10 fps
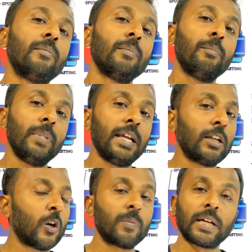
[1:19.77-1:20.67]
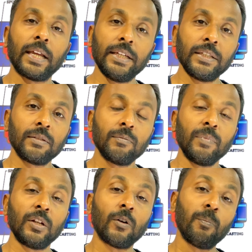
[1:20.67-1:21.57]
made of dies,
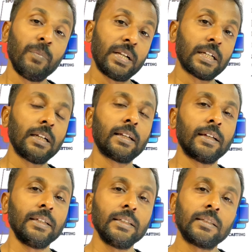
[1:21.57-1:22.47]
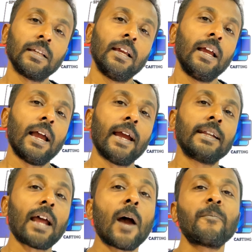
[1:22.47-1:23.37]
made of metal dies,
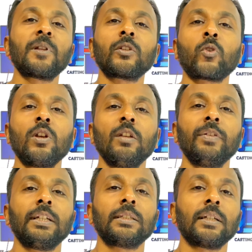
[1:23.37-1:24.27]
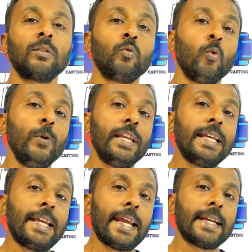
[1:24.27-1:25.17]
and after solidification
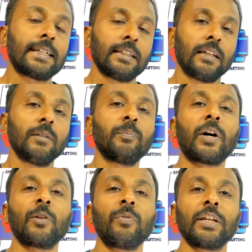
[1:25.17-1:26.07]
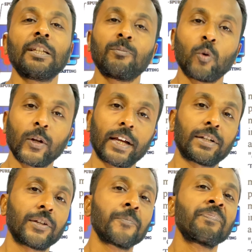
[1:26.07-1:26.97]
we get the perfect
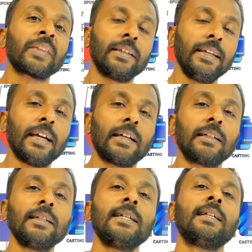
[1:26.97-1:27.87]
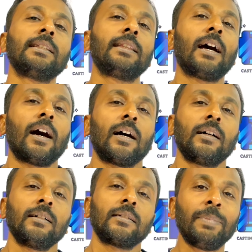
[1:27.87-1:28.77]
product. Here
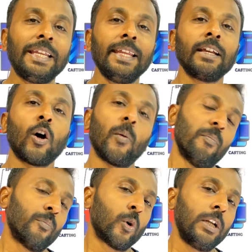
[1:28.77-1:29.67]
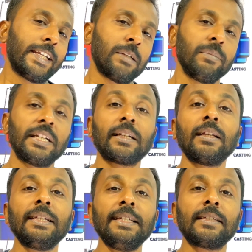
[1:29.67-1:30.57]
the filling of molten
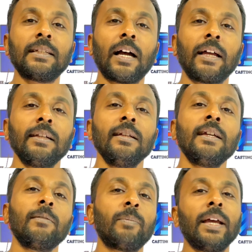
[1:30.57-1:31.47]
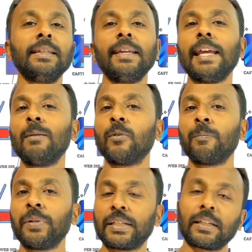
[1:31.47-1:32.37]
metal is done by the help
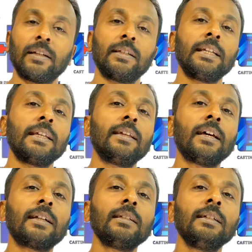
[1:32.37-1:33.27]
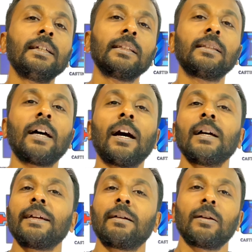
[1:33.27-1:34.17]
of pressure. Here
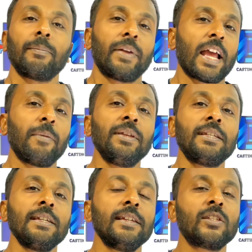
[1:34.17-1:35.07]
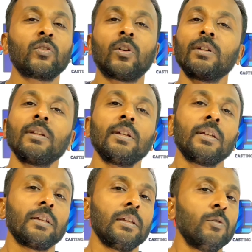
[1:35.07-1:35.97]
the gravity is not
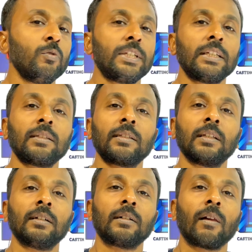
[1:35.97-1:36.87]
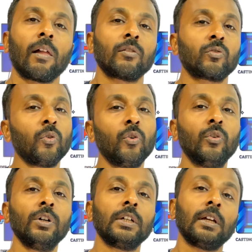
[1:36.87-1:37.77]
uses,
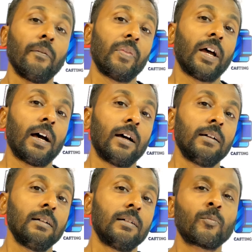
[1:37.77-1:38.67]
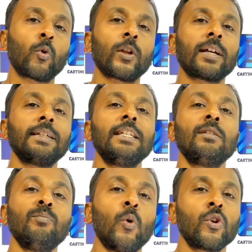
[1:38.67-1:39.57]
so the product is
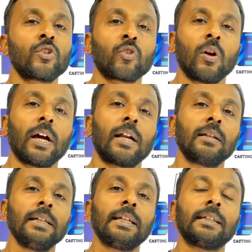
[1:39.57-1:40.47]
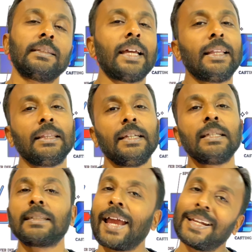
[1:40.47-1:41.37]
more stronger than the
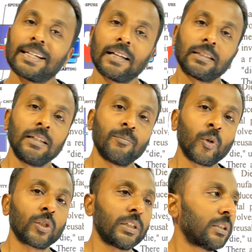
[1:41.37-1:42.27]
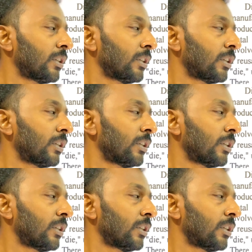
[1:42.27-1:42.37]
sand casting process.